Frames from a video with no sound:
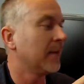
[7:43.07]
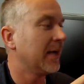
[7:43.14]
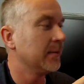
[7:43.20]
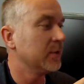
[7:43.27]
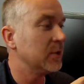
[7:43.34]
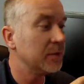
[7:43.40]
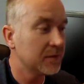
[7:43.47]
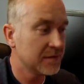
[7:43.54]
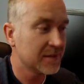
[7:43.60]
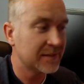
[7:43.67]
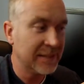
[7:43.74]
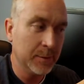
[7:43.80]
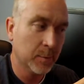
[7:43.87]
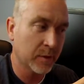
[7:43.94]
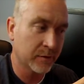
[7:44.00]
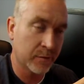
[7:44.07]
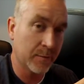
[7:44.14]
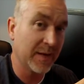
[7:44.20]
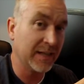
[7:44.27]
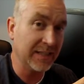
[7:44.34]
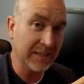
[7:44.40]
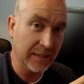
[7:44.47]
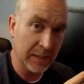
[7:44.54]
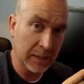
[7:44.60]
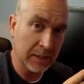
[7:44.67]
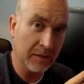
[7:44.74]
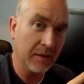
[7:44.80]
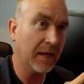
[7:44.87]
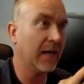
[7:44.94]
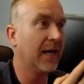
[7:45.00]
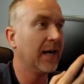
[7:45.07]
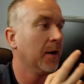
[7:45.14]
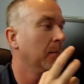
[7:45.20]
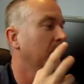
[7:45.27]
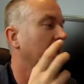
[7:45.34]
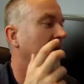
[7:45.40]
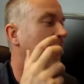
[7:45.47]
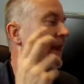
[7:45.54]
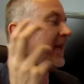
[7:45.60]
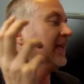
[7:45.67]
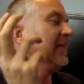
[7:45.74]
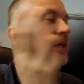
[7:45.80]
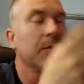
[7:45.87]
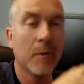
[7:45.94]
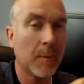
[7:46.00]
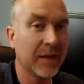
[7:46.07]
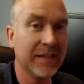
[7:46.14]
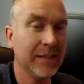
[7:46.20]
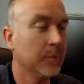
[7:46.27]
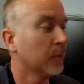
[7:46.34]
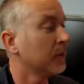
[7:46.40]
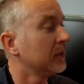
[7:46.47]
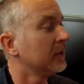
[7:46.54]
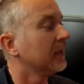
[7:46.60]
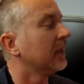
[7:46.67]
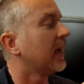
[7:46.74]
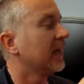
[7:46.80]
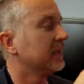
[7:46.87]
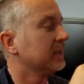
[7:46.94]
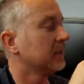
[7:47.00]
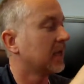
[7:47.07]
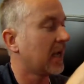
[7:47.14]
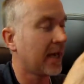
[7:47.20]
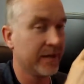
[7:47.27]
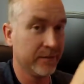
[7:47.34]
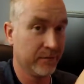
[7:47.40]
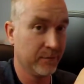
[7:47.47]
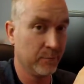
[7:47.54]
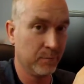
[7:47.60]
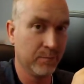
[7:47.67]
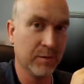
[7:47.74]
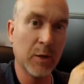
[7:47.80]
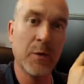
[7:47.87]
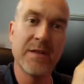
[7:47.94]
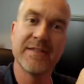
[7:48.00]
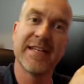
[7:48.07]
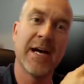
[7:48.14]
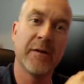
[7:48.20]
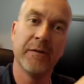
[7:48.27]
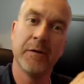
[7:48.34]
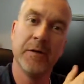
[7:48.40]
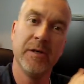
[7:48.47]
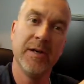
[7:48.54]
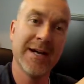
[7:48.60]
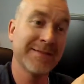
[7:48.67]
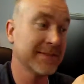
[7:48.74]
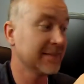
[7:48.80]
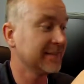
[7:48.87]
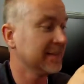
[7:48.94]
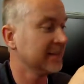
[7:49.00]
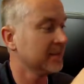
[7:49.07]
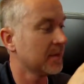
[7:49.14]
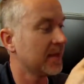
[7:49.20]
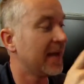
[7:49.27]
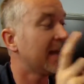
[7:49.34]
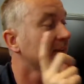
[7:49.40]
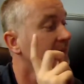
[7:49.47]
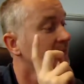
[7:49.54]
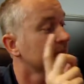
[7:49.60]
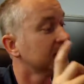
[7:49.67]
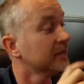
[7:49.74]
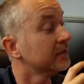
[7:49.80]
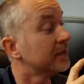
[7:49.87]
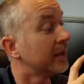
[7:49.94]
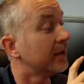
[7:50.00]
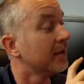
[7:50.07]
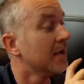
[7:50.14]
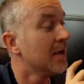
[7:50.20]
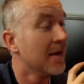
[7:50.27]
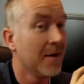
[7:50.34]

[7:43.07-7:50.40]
I've been using this keyboard for about a year, and I eat on my keyboard, and I did kind of blow this out so you don't have to see some of the nastiness in there,